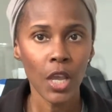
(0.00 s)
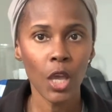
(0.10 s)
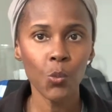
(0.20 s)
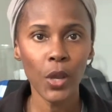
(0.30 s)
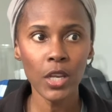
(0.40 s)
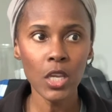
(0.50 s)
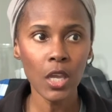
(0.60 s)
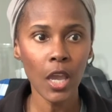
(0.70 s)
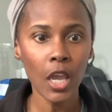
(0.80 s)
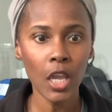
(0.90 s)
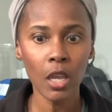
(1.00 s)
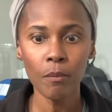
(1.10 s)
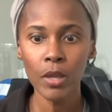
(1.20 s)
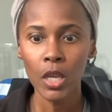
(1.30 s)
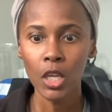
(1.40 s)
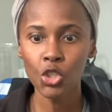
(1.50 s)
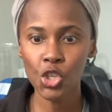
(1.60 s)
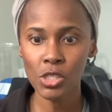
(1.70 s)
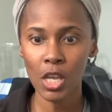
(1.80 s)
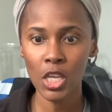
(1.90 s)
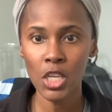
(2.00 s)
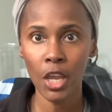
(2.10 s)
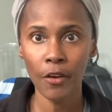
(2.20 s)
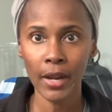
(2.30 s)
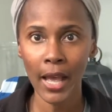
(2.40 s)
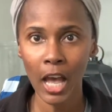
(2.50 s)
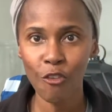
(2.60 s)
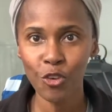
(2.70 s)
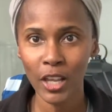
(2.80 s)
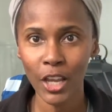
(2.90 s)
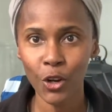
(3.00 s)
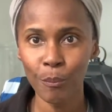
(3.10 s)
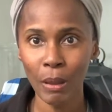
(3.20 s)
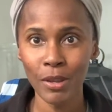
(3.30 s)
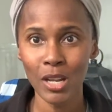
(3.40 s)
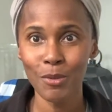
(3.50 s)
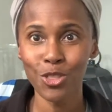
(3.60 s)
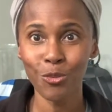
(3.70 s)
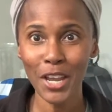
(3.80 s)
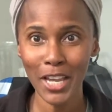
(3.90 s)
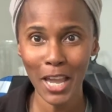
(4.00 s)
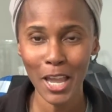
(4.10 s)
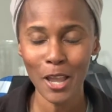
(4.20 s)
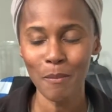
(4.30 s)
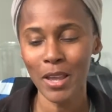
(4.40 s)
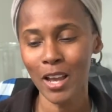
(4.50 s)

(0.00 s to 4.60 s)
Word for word: And when he came, just a year and a half later, baby number three came.